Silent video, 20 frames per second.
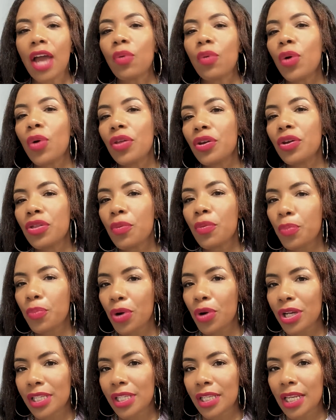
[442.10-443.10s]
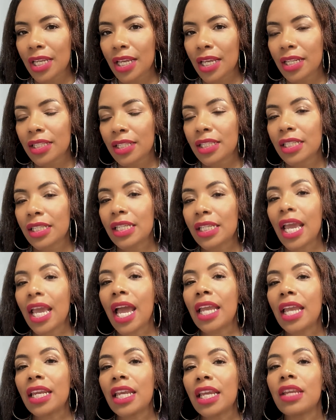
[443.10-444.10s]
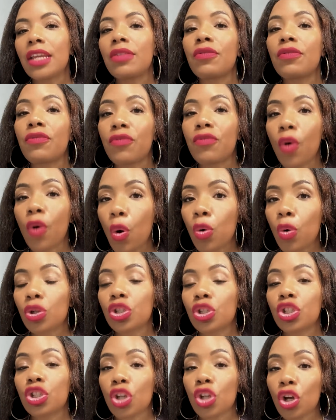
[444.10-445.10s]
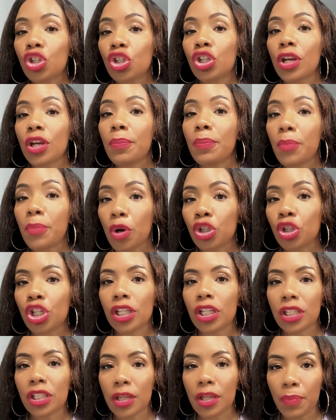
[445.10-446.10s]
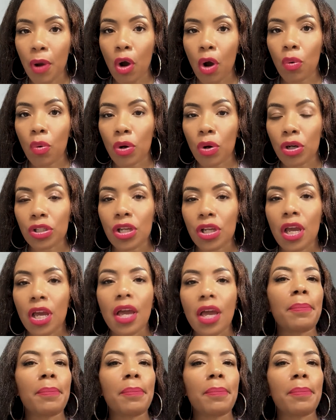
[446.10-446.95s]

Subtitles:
and whether the president can invoke such emergency powers